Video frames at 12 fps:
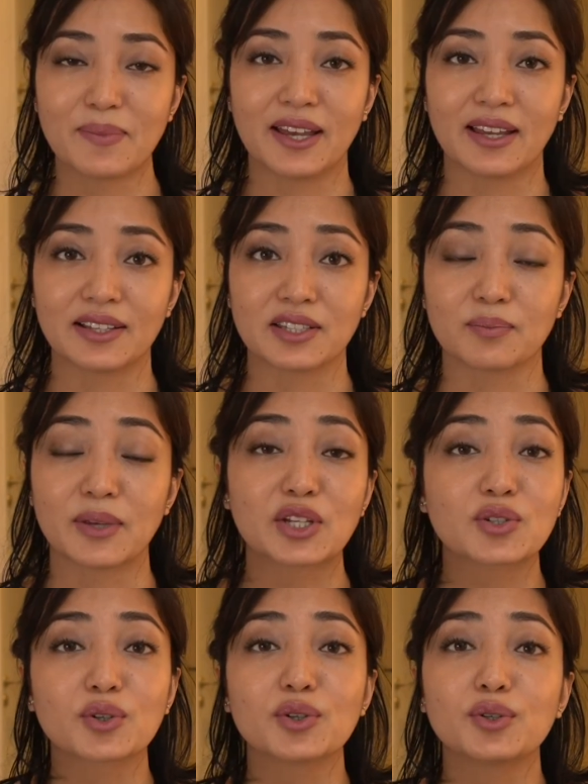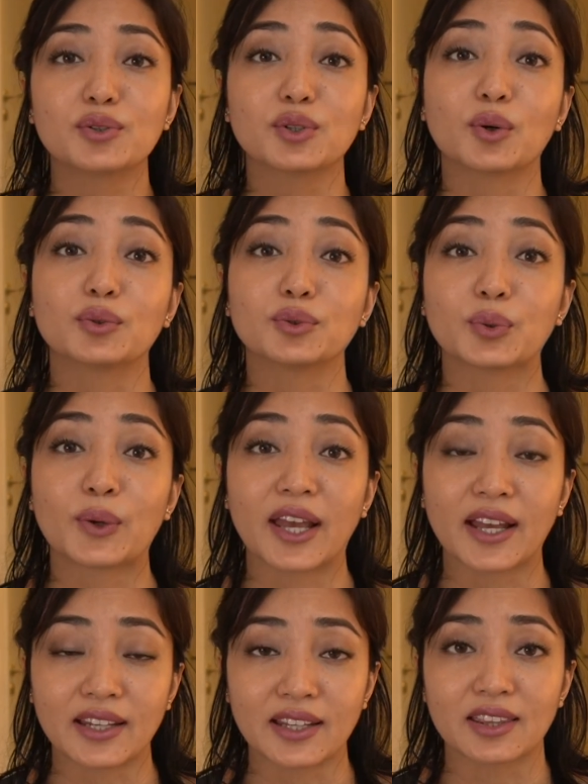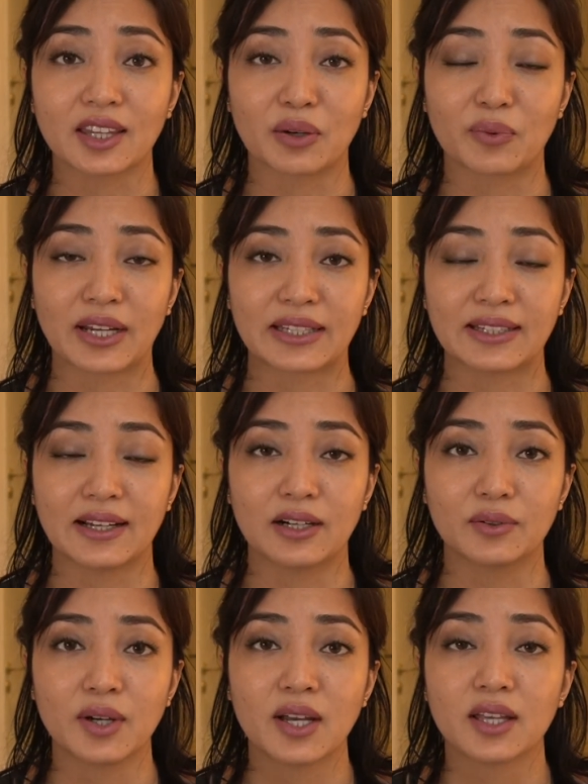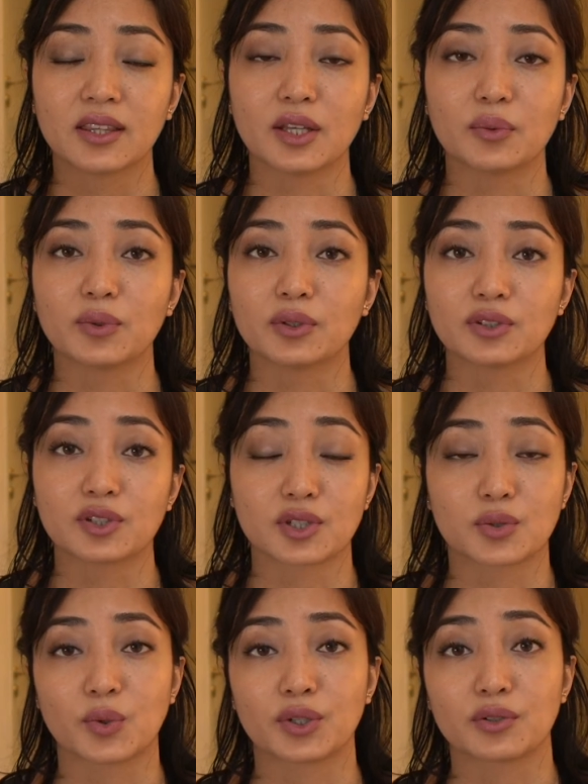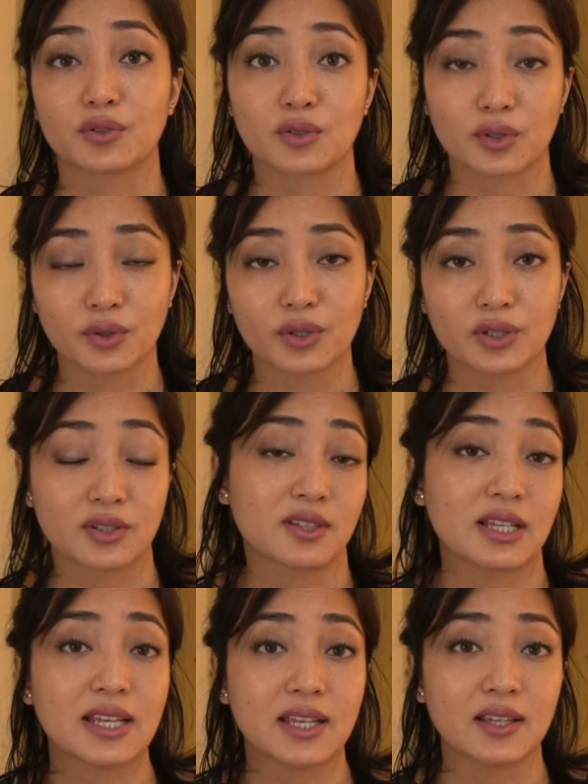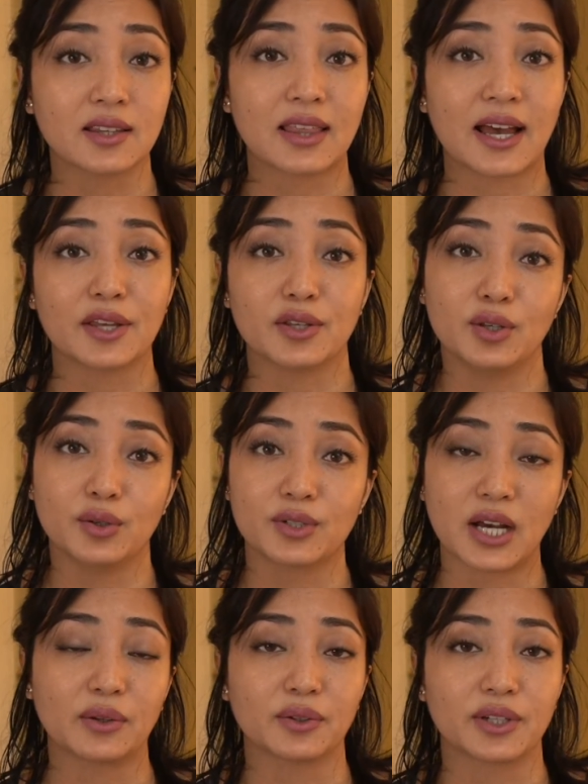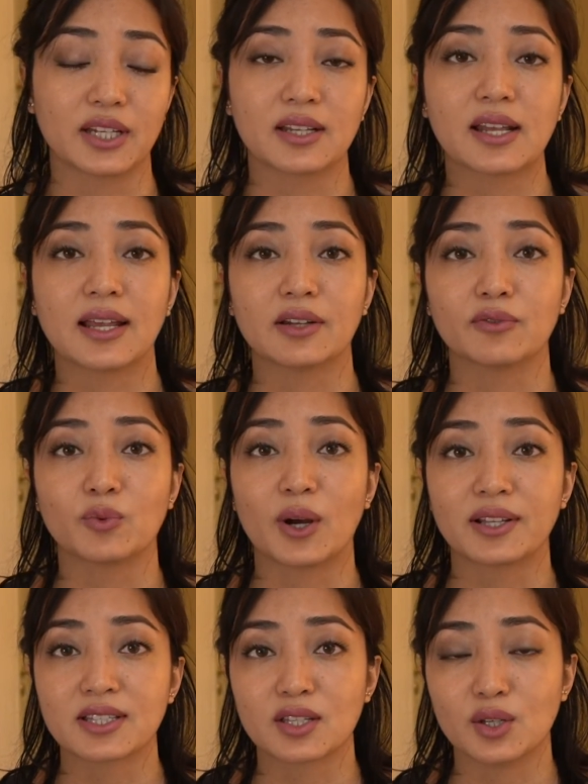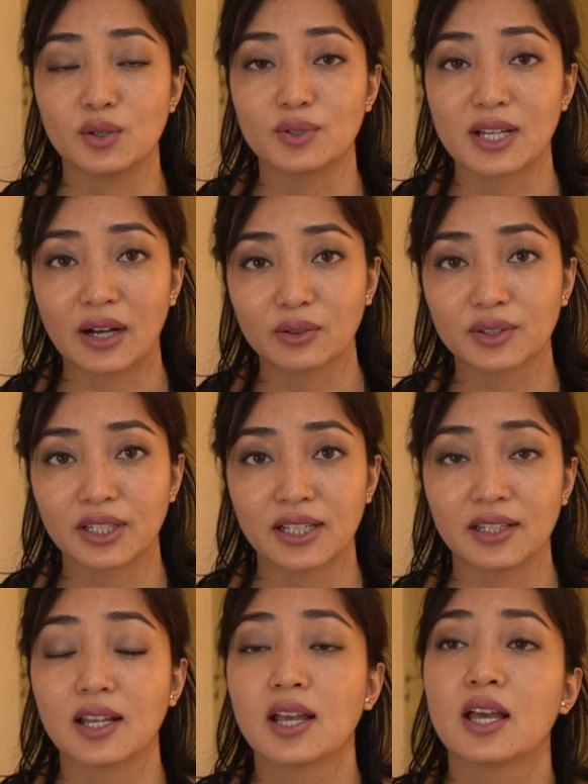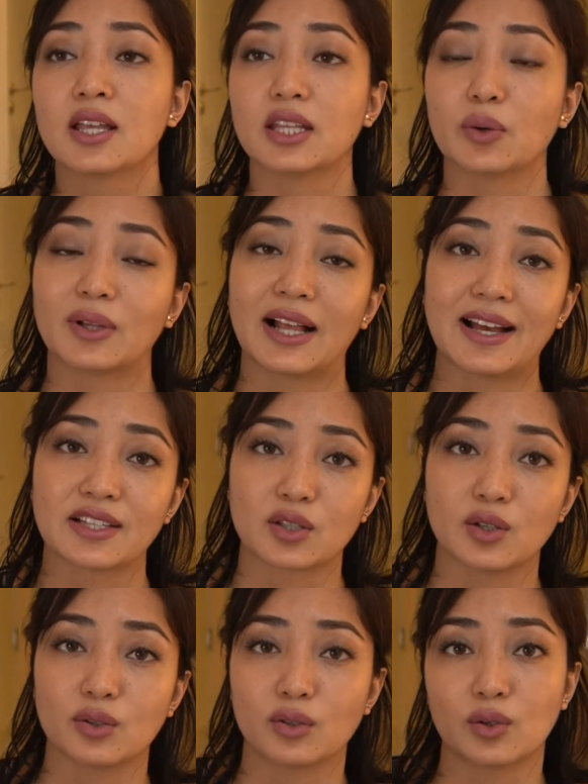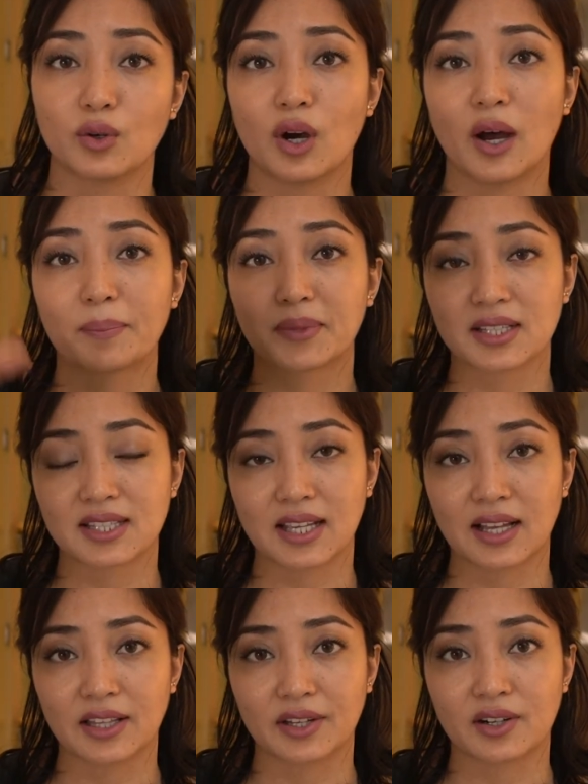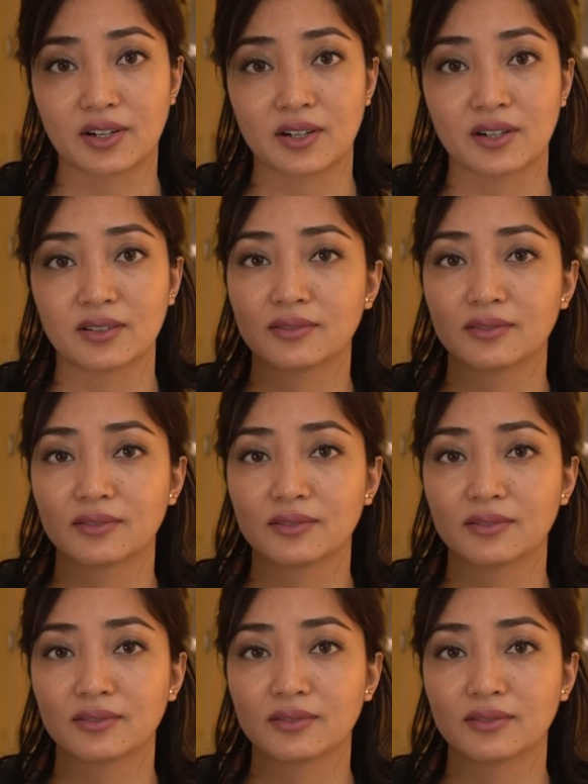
and make sure you don't do anything right now. They will just want to see that you download it, and once you download it, they will ask you to go up the escalator.